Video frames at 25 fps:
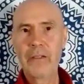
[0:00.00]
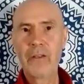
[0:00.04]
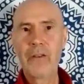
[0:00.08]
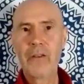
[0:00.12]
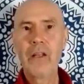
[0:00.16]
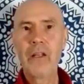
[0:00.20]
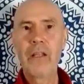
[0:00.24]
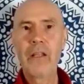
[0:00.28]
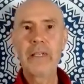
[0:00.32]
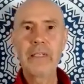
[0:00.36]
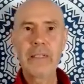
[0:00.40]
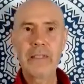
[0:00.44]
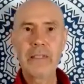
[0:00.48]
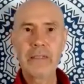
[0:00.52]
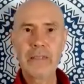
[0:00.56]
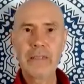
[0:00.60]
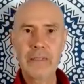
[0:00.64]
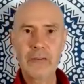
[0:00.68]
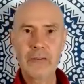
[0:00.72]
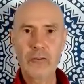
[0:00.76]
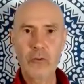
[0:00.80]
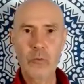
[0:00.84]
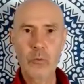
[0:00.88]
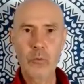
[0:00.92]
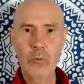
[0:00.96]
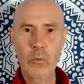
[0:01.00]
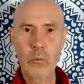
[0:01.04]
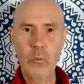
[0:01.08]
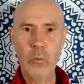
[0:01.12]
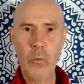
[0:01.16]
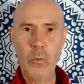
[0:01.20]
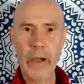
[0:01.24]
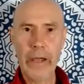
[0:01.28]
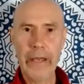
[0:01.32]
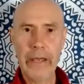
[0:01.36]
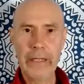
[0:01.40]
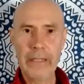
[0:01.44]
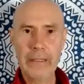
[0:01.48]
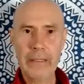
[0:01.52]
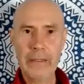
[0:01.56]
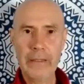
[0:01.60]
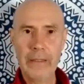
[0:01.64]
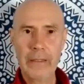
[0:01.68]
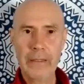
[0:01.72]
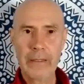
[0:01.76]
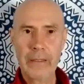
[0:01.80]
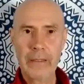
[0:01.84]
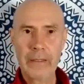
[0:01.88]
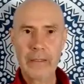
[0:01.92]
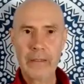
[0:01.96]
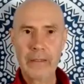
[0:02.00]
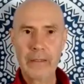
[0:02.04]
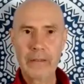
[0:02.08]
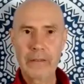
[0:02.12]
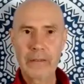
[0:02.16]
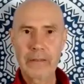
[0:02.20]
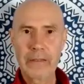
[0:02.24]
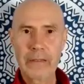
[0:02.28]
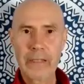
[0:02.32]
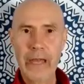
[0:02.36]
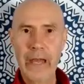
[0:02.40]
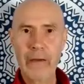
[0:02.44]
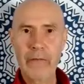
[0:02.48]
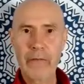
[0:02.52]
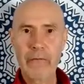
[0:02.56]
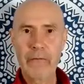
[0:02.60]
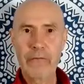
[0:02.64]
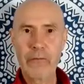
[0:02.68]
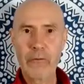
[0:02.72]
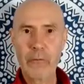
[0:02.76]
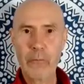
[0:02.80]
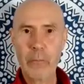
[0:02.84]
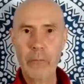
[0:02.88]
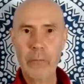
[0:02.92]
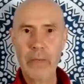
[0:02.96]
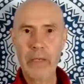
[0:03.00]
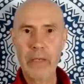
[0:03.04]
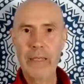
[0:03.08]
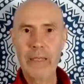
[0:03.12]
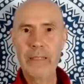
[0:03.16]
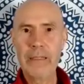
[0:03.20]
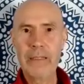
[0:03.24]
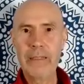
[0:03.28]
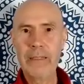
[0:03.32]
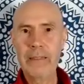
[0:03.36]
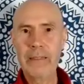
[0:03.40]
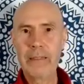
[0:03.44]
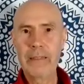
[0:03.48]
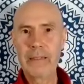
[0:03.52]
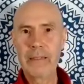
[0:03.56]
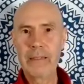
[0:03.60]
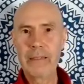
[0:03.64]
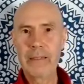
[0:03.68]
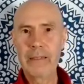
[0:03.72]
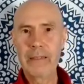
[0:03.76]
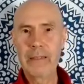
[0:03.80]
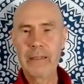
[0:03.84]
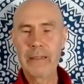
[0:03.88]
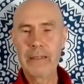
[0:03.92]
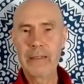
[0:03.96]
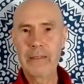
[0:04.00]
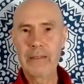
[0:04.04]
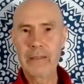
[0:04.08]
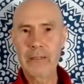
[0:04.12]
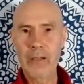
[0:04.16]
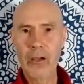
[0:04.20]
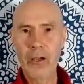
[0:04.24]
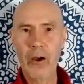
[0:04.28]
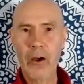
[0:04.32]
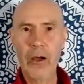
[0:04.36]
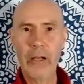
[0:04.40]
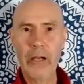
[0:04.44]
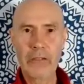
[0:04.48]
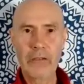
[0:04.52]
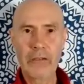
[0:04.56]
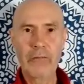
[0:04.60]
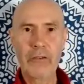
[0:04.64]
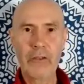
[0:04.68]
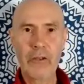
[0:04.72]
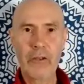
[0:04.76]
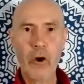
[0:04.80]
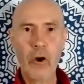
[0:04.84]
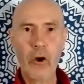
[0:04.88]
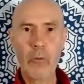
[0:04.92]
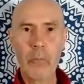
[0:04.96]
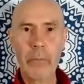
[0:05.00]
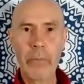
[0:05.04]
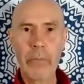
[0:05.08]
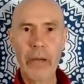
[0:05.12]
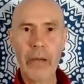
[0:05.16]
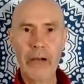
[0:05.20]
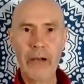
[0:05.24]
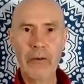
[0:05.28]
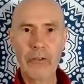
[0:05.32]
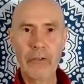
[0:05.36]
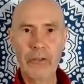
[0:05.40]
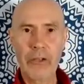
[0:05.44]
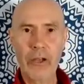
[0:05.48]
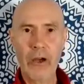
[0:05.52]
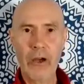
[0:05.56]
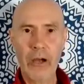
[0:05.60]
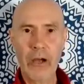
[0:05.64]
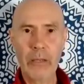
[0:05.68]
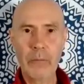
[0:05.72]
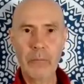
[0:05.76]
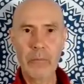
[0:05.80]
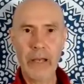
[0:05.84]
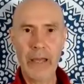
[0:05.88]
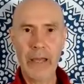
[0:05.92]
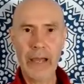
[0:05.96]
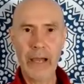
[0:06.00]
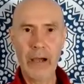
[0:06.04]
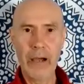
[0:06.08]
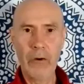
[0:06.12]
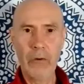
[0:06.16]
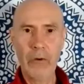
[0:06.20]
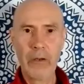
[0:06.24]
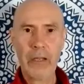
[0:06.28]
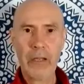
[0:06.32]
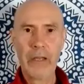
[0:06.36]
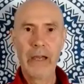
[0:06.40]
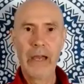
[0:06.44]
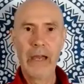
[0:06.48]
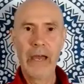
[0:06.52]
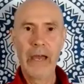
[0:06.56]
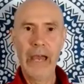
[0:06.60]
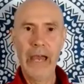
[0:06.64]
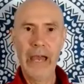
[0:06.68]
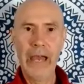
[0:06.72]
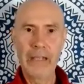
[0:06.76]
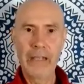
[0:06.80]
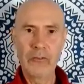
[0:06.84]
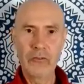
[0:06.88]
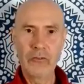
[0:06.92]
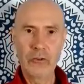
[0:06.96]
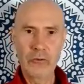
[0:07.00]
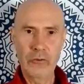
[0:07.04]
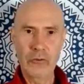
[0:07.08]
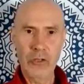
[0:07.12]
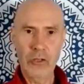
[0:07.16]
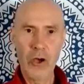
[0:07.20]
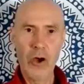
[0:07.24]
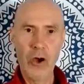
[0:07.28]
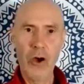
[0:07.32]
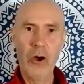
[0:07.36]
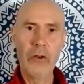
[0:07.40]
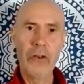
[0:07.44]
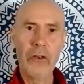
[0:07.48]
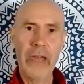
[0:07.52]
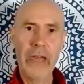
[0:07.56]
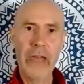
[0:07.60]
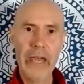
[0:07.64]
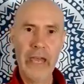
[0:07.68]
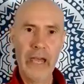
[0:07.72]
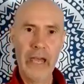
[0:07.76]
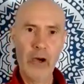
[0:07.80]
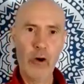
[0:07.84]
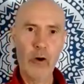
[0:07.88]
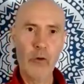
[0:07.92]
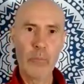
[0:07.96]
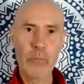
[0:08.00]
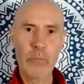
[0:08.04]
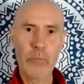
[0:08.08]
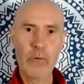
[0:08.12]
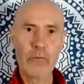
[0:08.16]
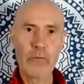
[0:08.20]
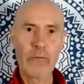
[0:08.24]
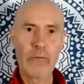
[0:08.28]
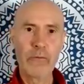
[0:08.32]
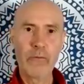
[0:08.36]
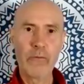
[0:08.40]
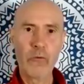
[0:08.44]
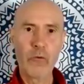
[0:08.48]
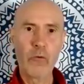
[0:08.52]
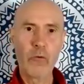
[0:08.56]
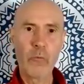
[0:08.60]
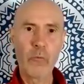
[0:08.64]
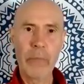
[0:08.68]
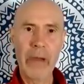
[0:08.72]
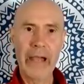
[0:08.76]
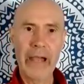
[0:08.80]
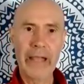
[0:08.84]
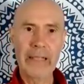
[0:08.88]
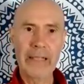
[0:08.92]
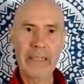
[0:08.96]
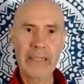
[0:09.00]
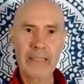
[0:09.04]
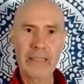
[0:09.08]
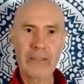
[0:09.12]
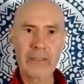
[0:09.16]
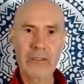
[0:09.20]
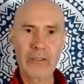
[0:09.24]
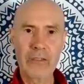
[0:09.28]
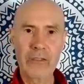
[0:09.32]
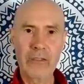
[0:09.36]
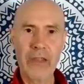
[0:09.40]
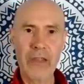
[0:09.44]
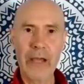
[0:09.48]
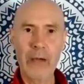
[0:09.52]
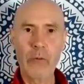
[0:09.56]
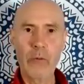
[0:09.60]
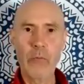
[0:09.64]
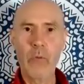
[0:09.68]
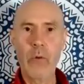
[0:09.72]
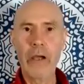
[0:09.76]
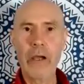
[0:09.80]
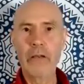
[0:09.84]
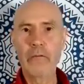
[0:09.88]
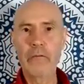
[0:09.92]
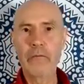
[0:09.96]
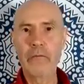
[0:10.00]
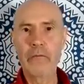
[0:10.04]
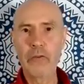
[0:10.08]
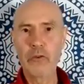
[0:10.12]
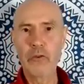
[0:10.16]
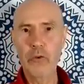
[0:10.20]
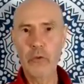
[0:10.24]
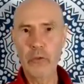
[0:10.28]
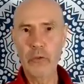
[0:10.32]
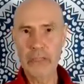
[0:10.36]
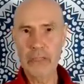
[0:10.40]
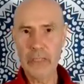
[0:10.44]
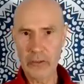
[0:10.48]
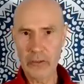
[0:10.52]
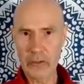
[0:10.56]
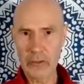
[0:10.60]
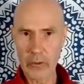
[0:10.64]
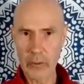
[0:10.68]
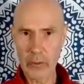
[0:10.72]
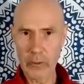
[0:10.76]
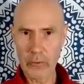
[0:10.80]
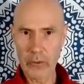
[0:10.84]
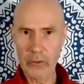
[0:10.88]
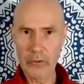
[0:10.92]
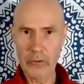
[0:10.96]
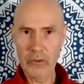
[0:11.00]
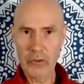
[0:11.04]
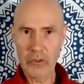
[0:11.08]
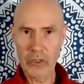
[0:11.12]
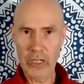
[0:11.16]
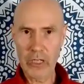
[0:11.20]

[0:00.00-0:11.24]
lead into a way that for me is kind of an old paradigm now and you can't help but fall back into that way of viewing it. So I'm going